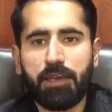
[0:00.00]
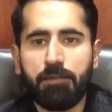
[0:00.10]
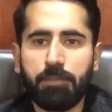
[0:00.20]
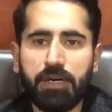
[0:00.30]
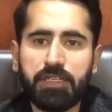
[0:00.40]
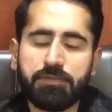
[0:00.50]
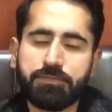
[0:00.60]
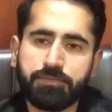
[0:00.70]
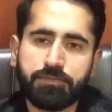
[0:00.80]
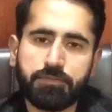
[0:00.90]
But
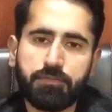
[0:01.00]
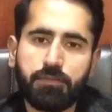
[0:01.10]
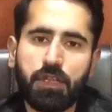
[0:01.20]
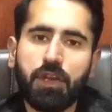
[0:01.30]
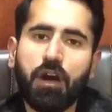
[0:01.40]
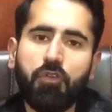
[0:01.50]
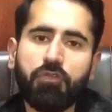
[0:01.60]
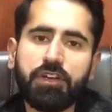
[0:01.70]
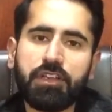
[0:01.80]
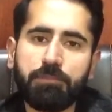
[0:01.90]

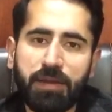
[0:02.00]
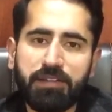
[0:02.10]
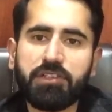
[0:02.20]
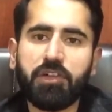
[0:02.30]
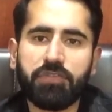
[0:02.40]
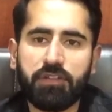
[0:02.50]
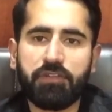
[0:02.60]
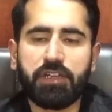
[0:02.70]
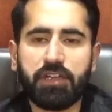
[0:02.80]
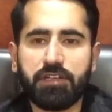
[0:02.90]
after the passage of
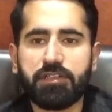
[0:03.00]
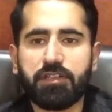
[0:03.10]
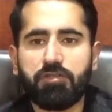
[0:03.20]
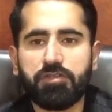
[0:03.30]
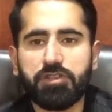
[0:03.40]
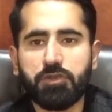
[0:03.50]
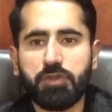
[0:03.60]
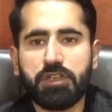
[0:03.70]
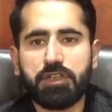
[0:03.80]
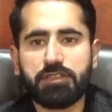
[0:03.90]
7 years, the
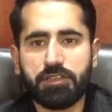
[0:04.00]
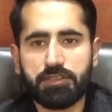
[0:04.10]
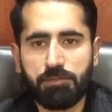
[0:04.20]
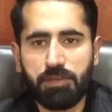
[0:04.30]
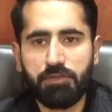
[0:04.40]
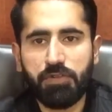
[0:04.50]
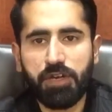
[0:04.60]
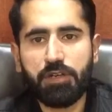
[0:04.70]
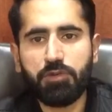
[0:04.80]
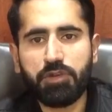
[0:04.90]
Constituent Assembly
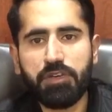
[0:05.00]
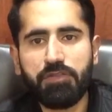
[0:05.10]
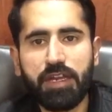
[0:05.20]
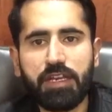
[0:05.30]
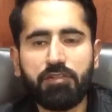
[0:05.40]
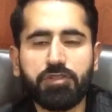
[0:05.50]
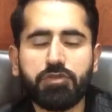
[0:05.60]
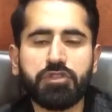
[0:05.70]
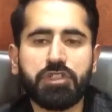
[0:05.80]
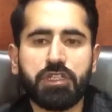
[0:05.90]
failed to give any
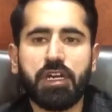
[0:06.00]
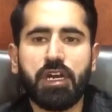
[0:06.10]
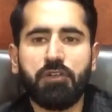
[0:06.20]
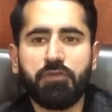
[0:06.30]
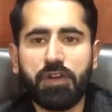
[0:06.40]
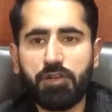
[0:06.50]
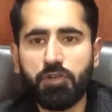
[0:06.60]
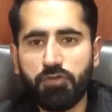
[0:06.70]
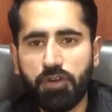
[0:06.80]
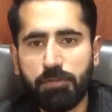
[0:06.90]
constitution, failed to
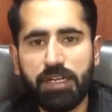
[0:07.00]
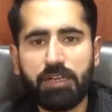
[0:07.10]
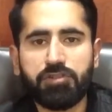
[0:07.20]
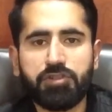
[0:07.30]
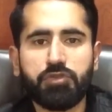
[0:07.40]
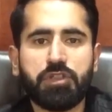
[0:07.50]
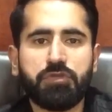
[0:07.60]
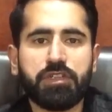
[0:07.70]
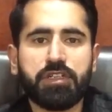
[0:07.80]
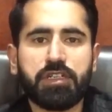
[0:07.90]
frame any constitution
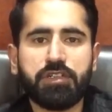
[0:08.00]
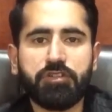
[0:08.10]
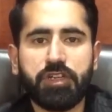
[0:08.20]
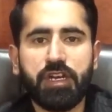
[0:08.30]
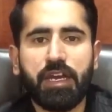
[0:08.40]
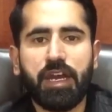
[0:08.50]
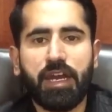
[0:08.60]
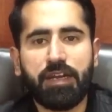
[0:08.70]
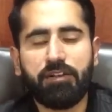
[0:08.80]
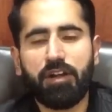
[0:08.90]
for the country,
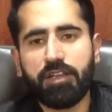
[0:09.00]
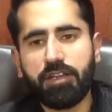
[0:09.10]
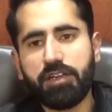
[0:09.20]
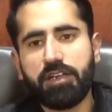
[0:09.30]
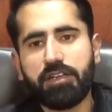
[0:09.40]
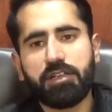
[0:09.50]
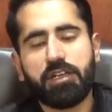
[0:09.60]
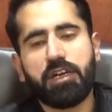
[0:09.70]
and rather it